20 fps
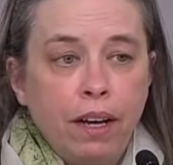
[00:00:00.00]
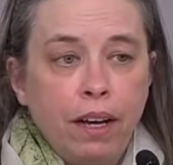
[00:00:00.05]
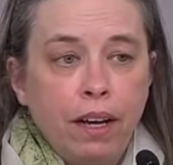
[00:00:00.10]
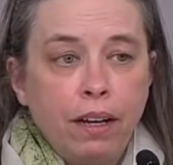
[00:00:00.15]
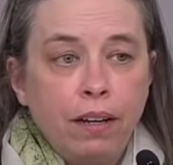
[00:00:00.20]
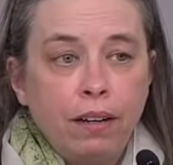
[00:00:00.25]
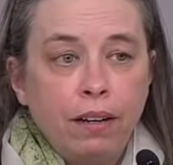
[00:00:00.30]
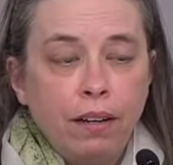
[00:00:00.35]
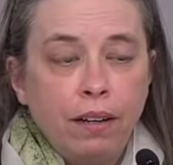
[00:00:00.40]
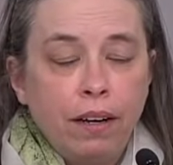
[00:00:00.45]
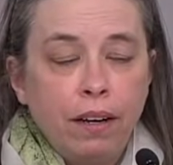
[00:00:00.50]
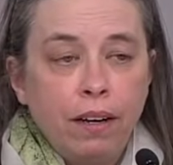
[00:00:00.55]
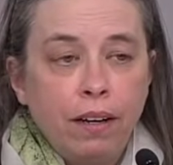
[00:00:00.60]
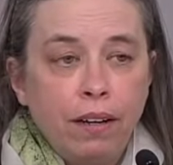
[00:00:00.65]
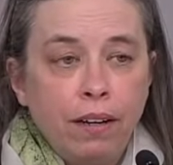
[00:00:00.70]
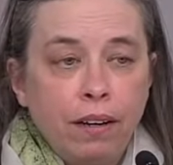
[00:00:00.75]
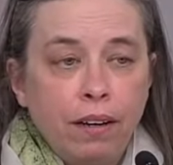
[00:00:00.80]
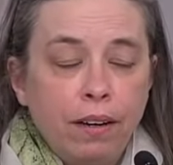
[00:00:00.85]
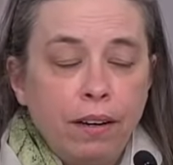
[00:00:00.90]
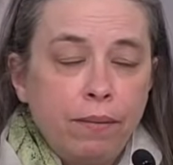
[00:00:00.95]

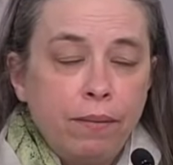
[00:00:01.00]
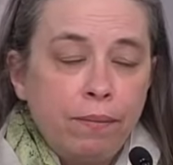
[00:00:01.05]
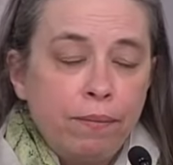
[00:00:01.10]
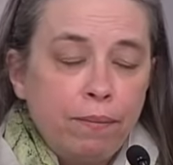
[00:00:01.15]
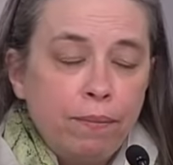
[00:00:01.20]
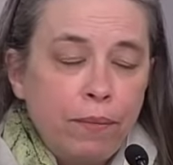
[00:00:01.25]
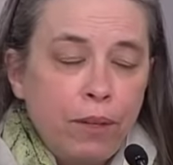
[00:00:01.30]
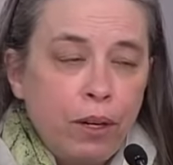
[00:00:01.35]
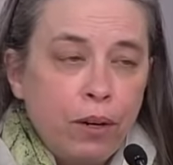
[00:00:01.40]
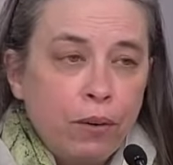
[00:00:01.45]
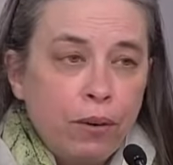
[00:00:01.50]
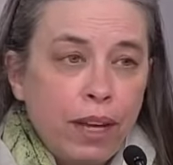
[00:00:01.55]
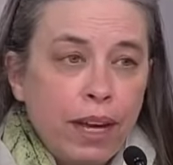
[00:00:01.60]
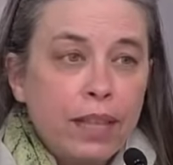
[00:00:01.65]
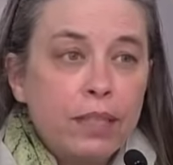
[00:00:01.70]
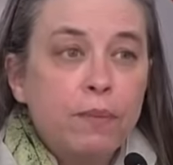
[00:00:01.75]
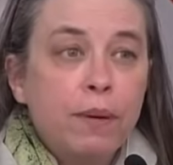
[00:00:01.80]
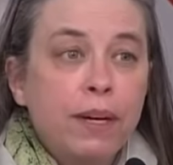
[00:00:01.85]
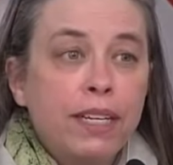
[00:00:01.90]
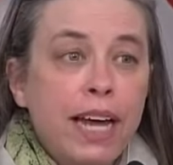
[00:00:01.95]
know, the
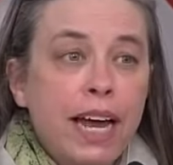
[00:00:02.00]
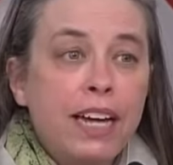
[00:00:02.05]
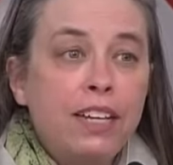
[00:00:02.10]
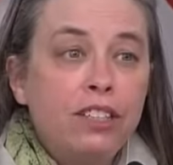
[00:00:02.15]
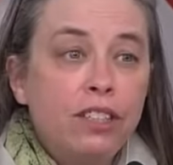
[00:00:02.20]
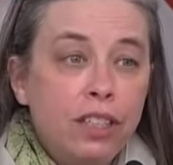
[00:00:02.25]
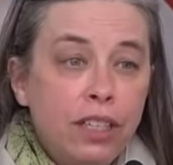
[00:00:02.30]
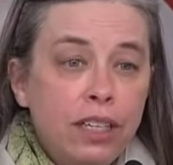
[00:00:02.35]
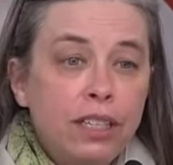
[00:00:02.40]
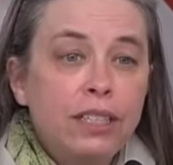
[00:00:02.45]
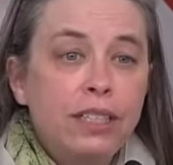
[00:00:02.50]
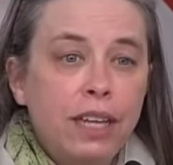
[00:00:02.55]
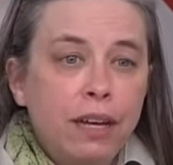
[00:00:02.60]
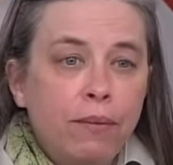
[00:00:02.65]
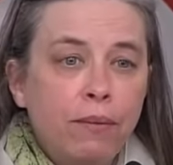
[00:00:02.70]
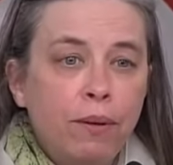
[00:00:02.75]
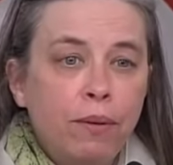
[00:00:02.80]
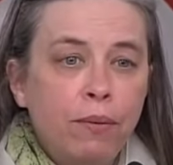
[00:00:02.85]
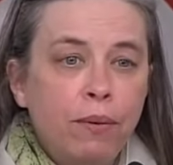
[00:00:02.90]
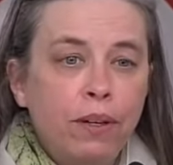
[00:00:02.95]
expectation is
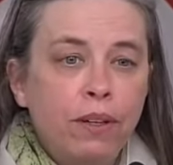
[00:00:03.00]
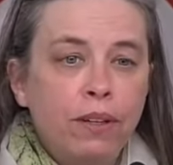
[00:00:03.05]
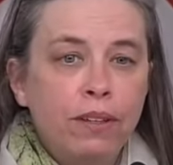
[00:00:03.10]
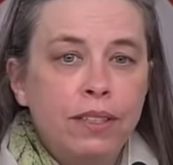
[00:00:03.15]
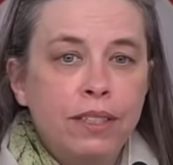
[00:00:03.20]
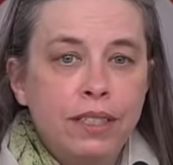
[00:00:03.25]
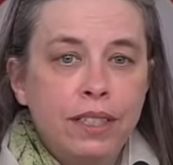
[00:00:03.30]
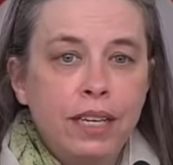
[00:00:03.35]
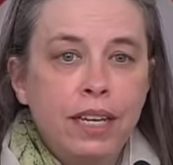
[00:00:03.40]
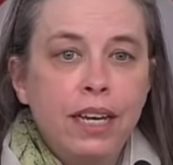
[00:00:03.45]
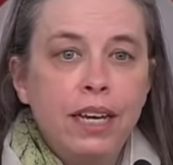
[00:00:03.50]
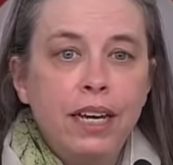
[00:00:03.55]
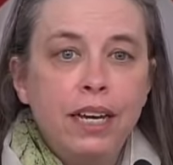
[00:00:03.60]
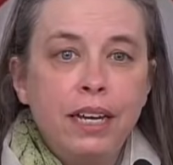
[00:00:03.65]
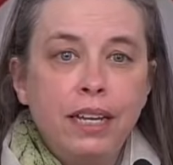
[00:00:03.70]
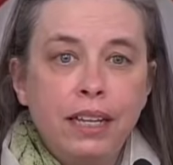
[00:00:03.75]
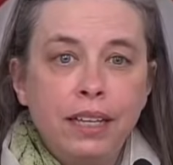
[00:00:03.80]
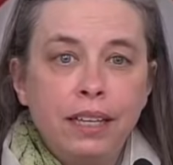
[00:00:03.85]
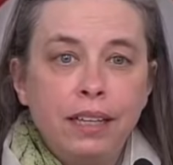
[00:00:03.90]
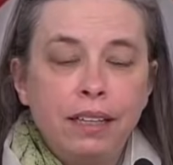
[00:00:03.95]
that we will
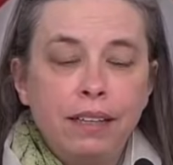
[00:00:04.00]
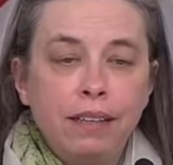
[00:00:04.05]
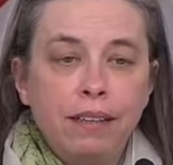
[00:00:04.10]
see